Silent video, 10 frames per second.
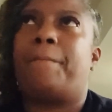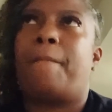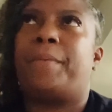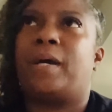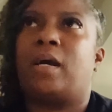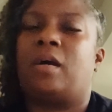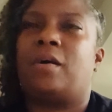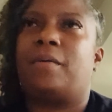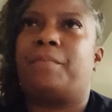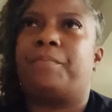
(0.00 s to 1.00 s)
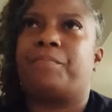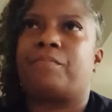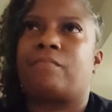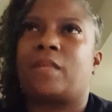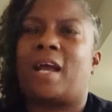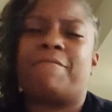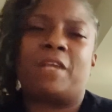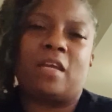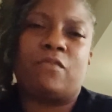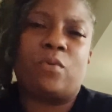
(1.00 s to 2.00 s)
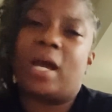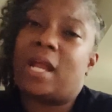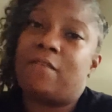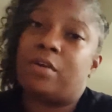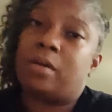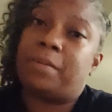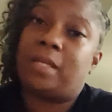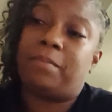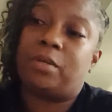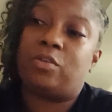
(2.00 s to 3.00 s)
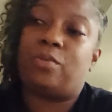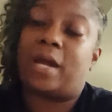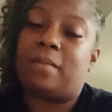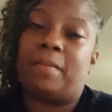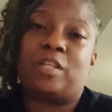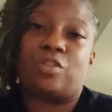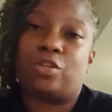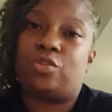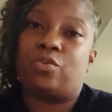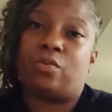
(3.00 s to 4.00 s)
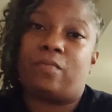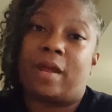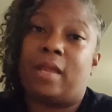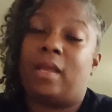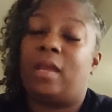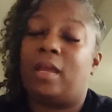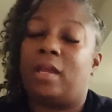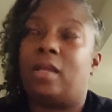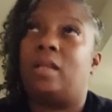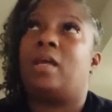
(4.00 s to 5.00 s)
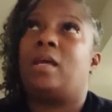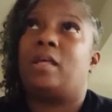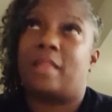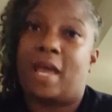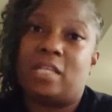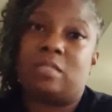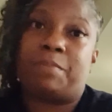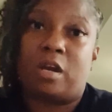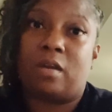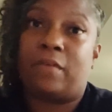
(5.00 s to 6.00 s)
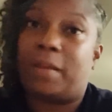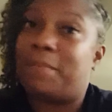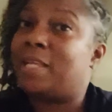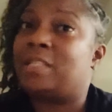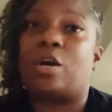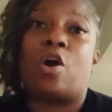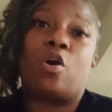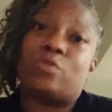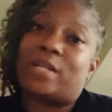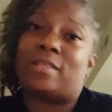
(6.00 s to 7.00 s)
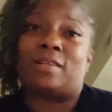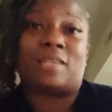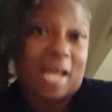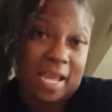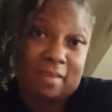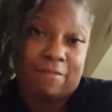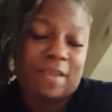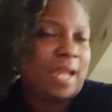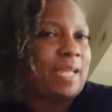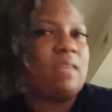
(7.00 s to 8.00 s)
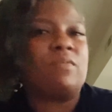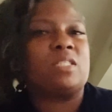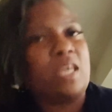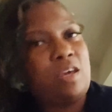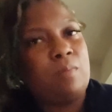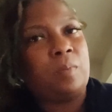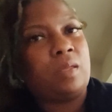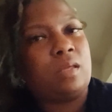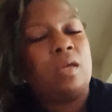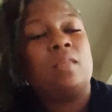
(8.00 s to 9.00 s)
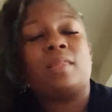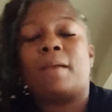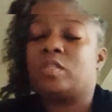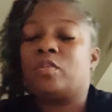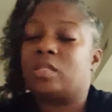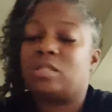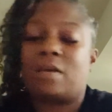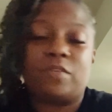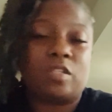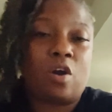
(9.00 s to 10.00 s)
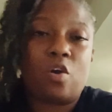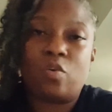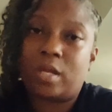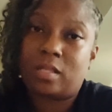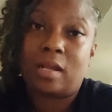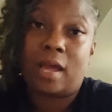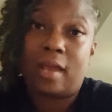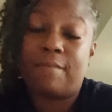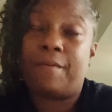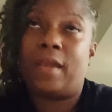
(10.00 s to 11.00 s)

But I feel like if you gotta have a complete build, you gotta make sure you do it right, and that is part of it. But that's a whole nother life. Y'all ain't even tell me. That music stuff is a whole nother life,